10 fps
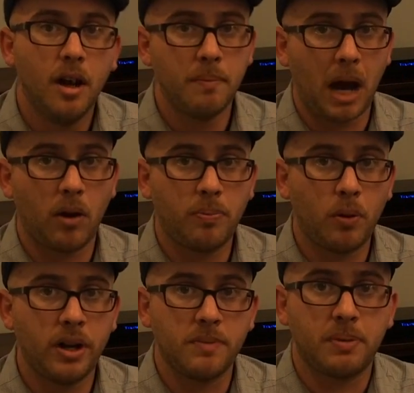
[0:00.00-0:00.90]

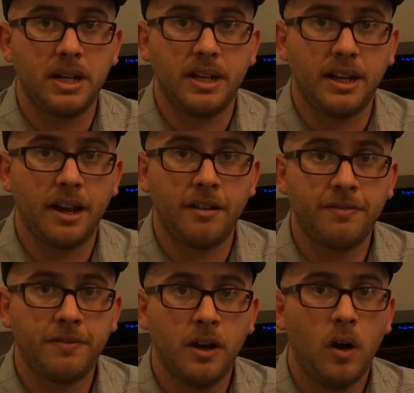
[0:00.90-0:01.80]
PowerPoint,
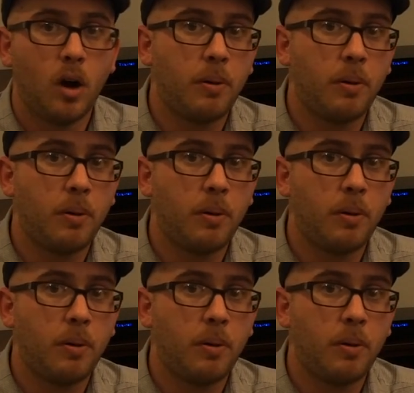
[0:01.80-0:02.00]
PDF, or